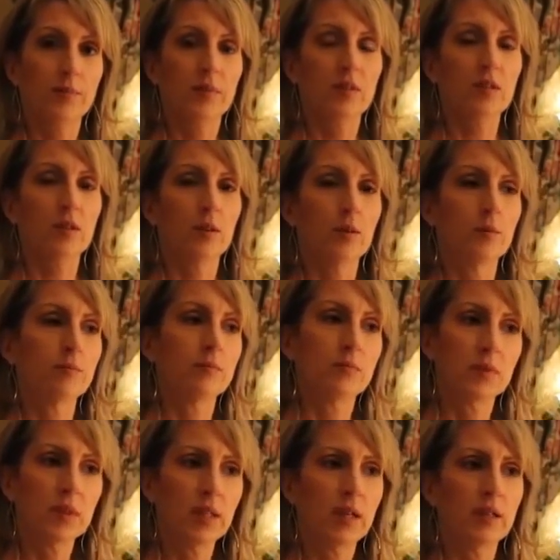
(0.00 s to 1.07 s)
So
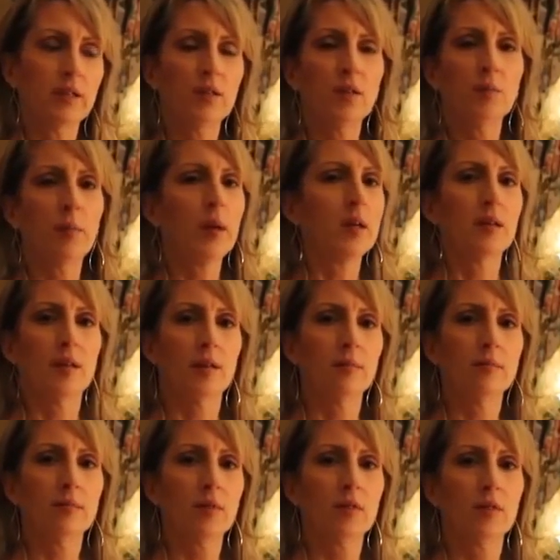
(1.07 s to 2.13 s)
yeah, you can pay
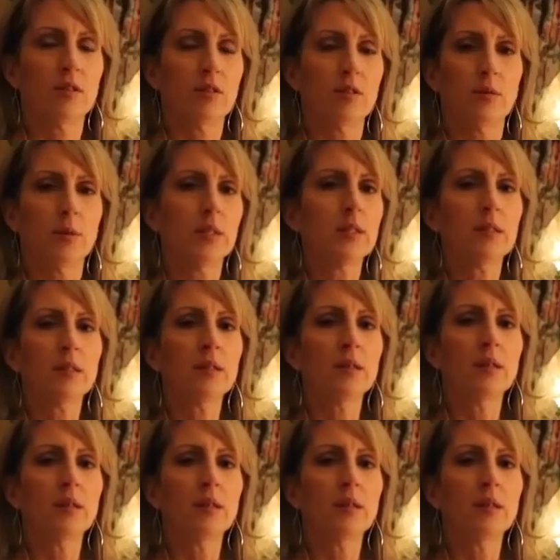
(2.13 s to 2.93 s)
them to do it,